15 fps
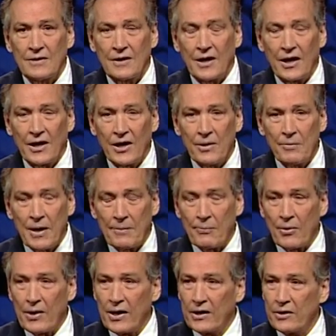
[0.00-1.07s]
I lay my
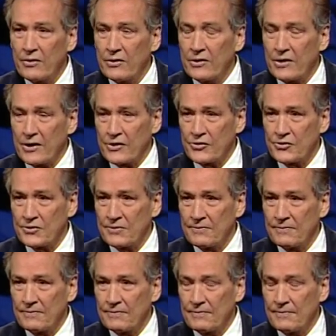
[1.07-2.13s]
pride in the dust.
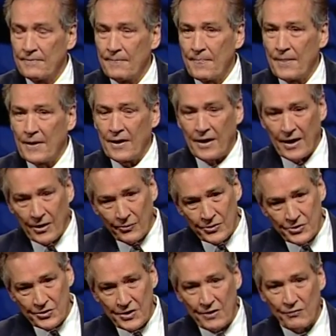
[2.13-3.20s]
I
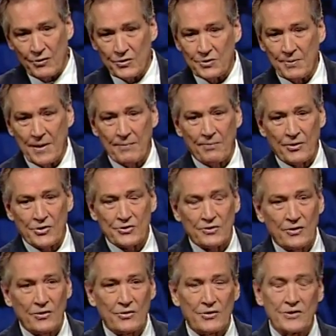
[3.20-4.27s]
receive you as my
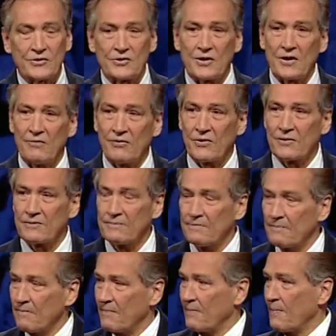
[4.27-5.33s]
personal Lord and Savior.
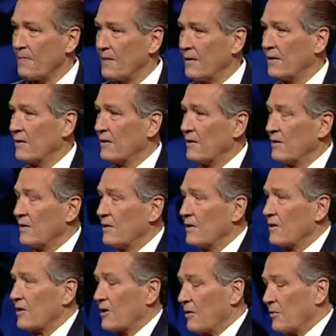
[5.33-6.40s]

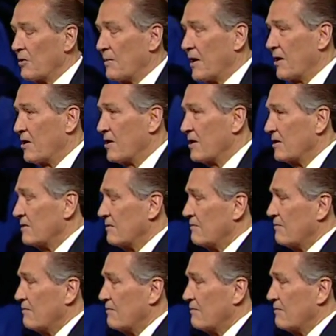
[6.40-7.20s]
Come into my heart,